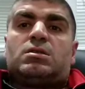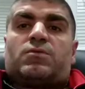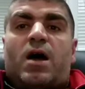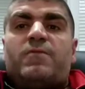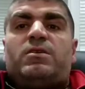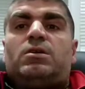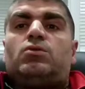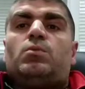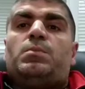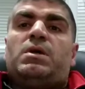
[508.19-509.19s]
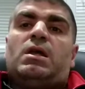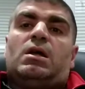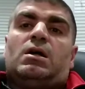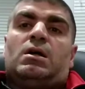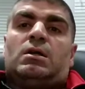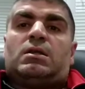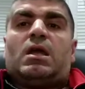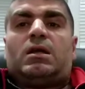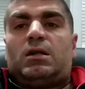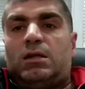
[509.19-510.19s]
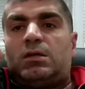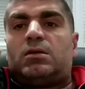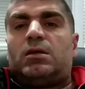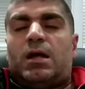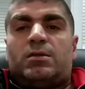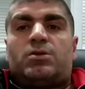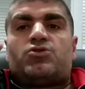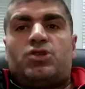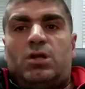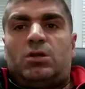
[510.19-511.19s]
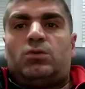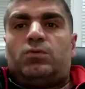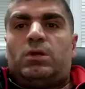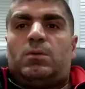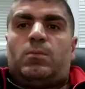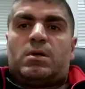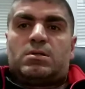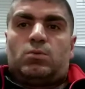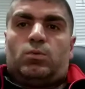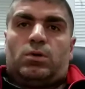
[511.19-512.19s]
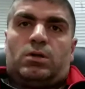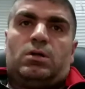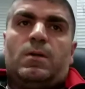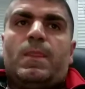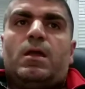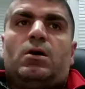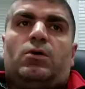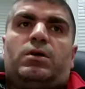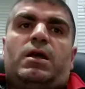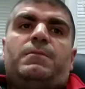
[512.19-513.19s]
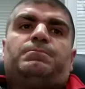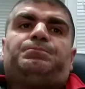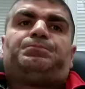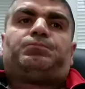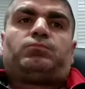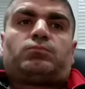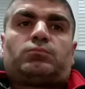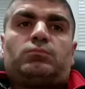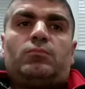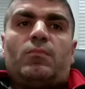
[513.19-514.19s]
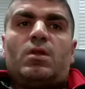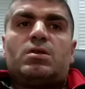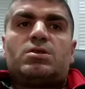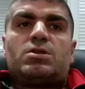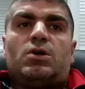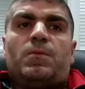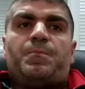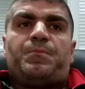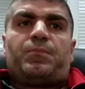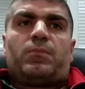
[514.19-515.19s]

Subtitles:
driving to be take a little energy and doing must work. Okay, so